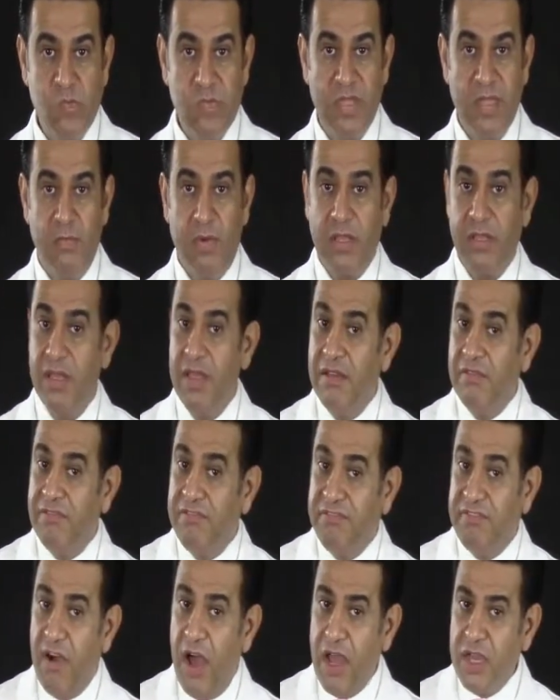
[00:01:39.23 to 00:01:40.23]
But
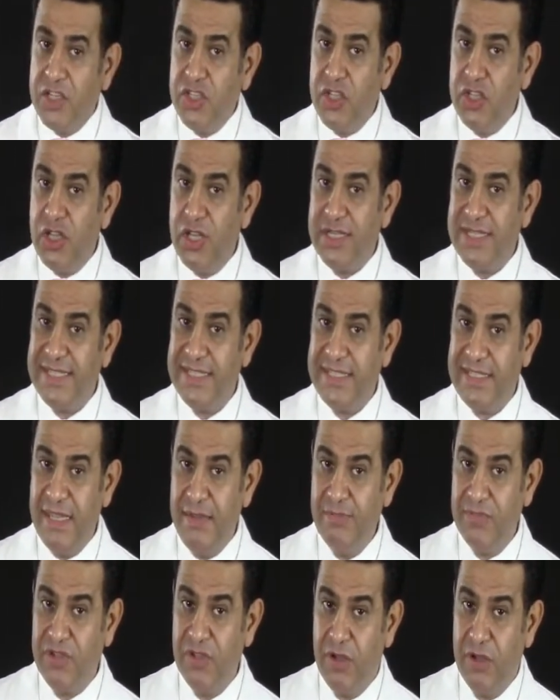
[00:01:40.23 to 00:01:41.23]
functional
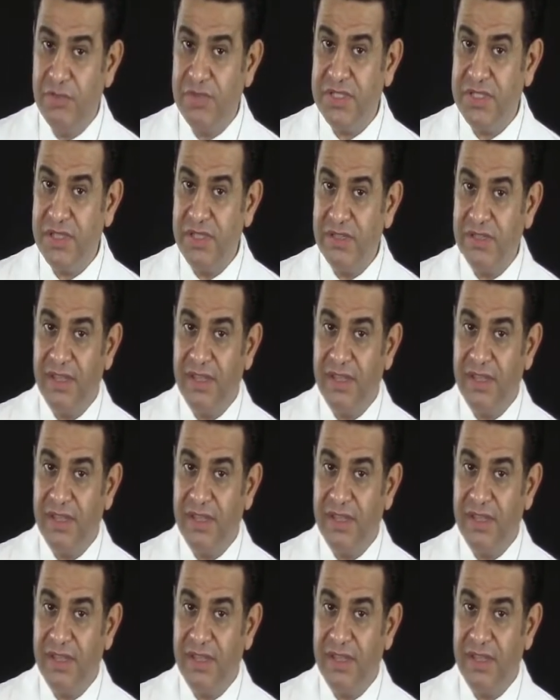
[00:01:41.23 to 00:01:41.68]
symptoms,